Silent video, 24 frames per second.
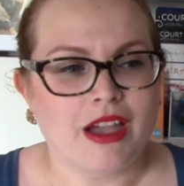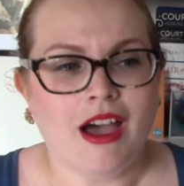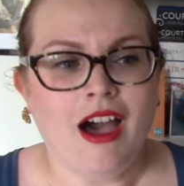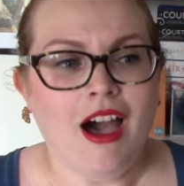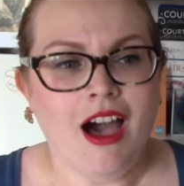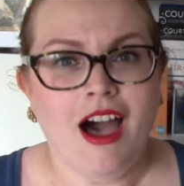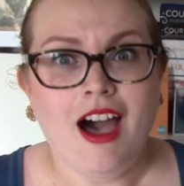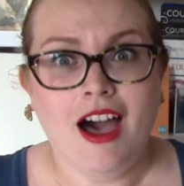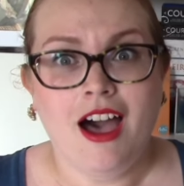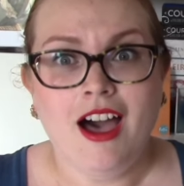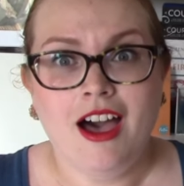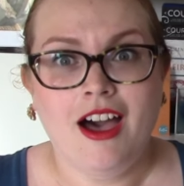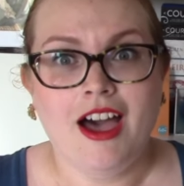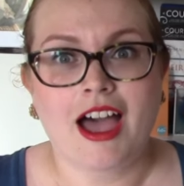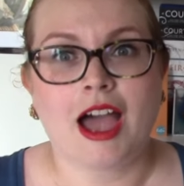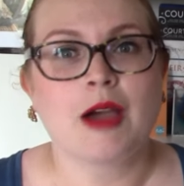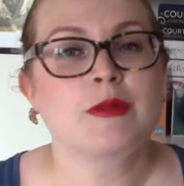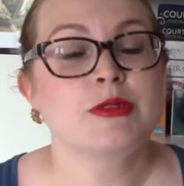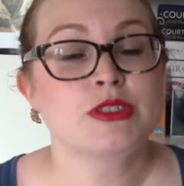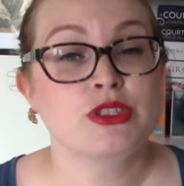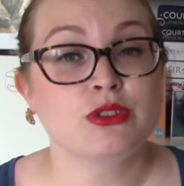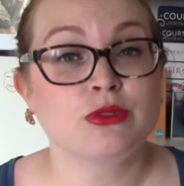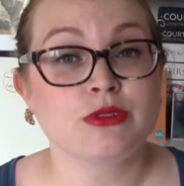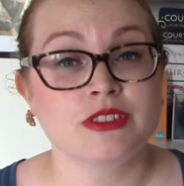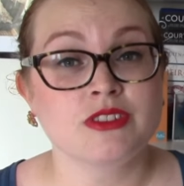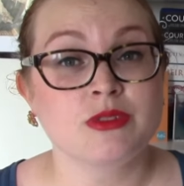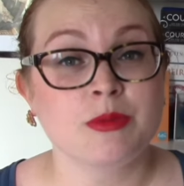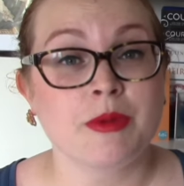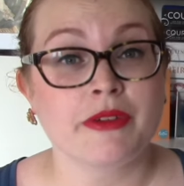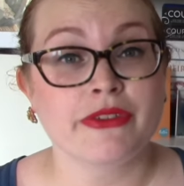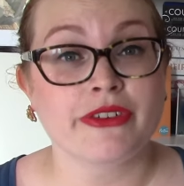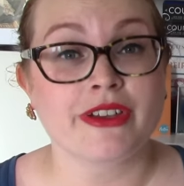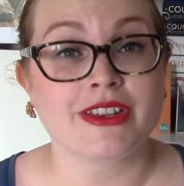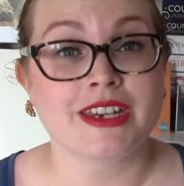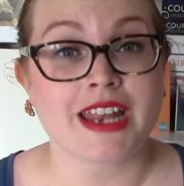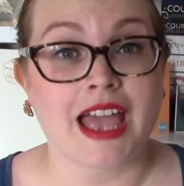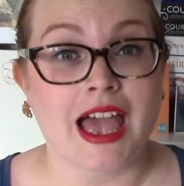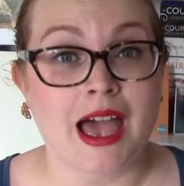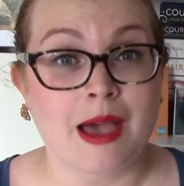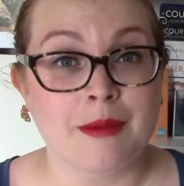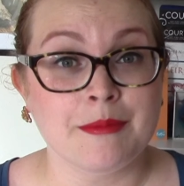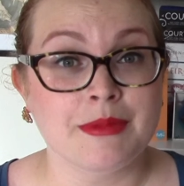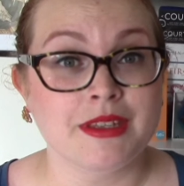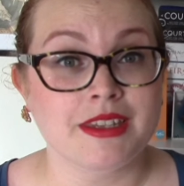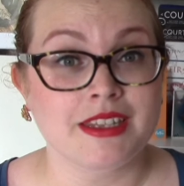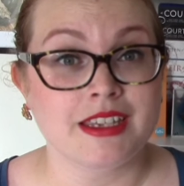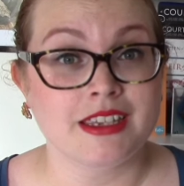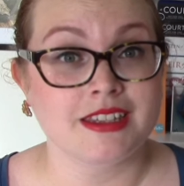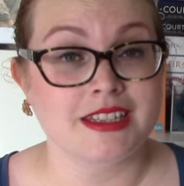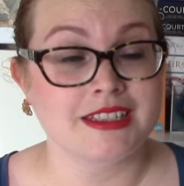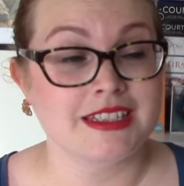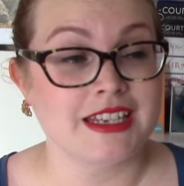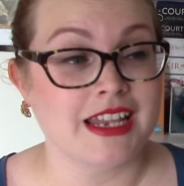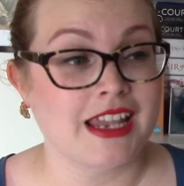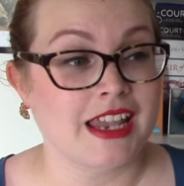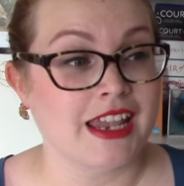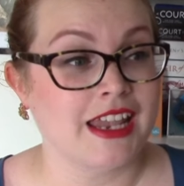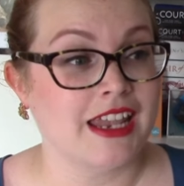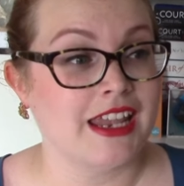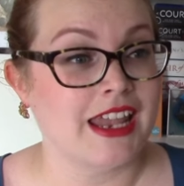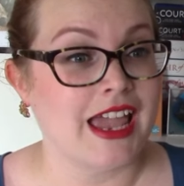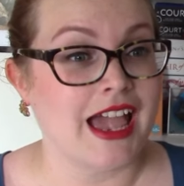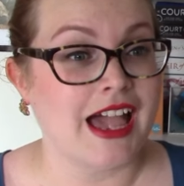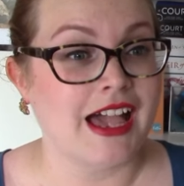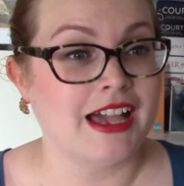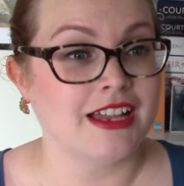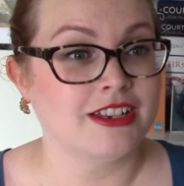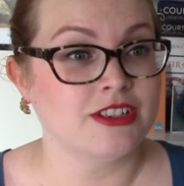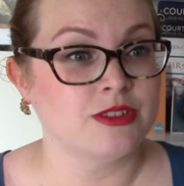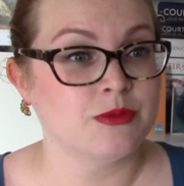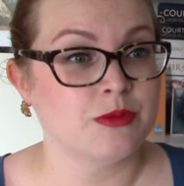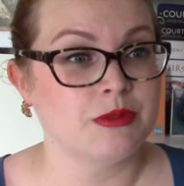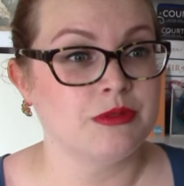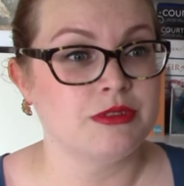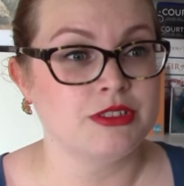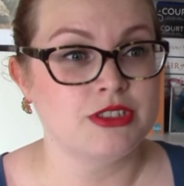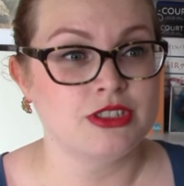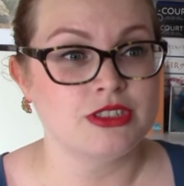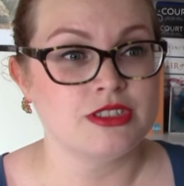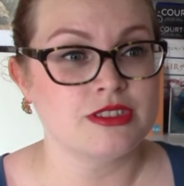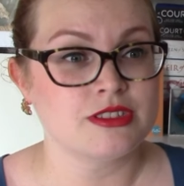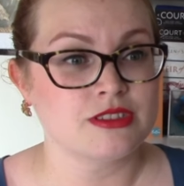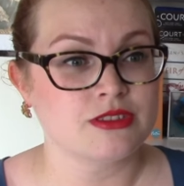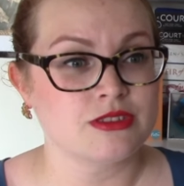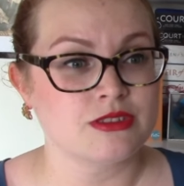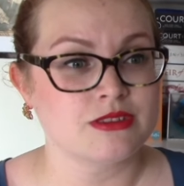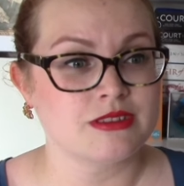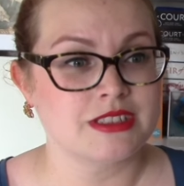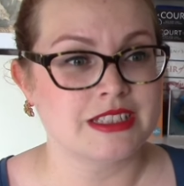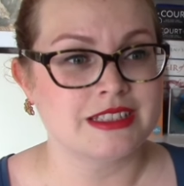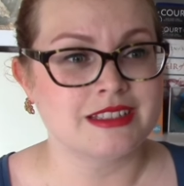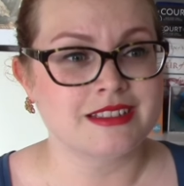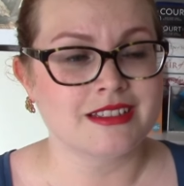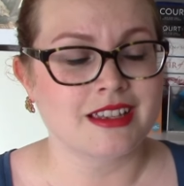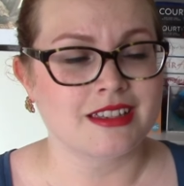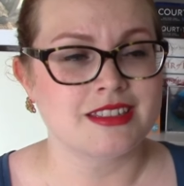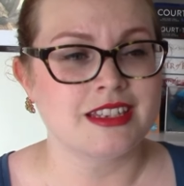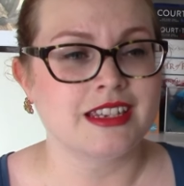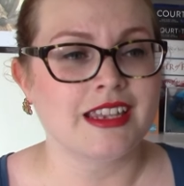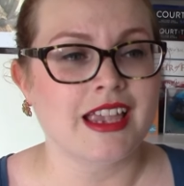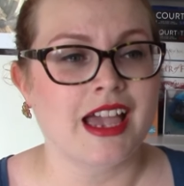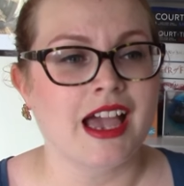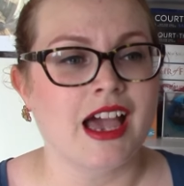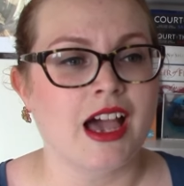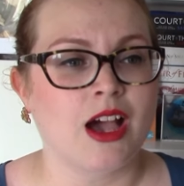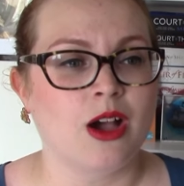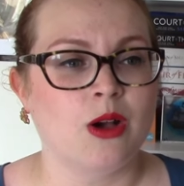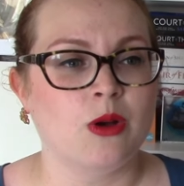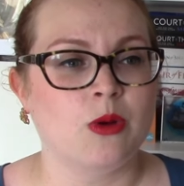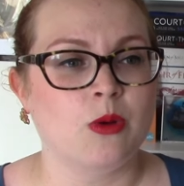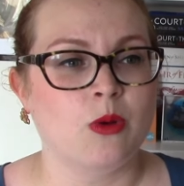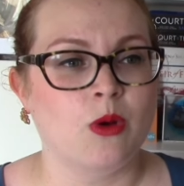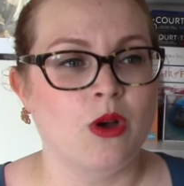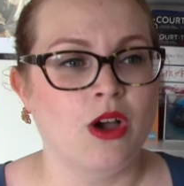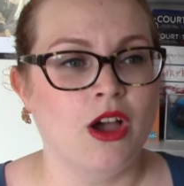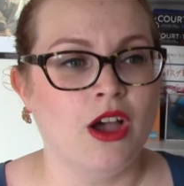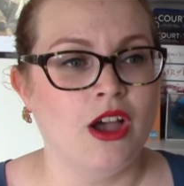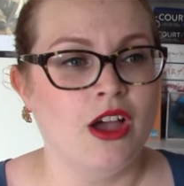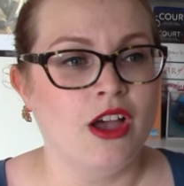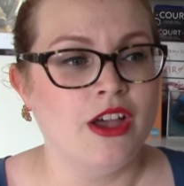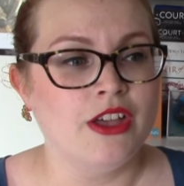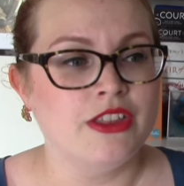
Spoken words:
was talking to my friend Amber the other day and we were just discussing how